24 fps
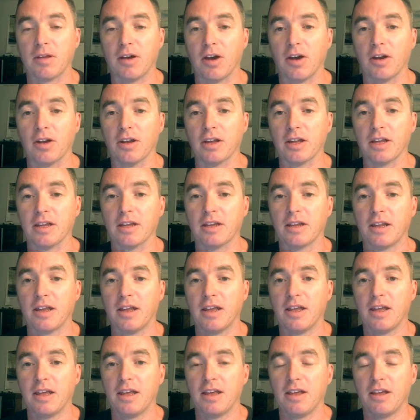only
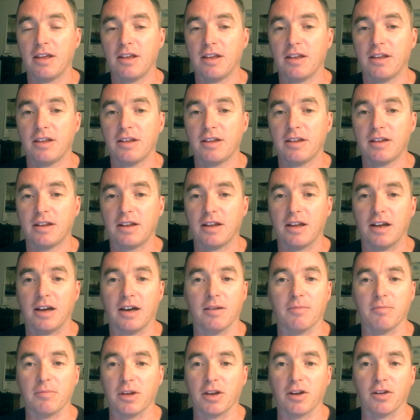
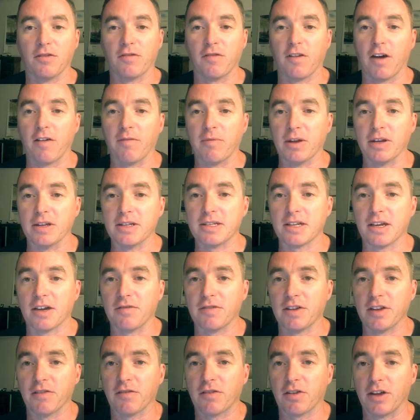5 minutes
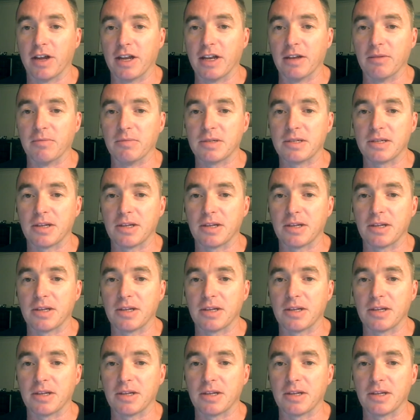after you've cleaned them.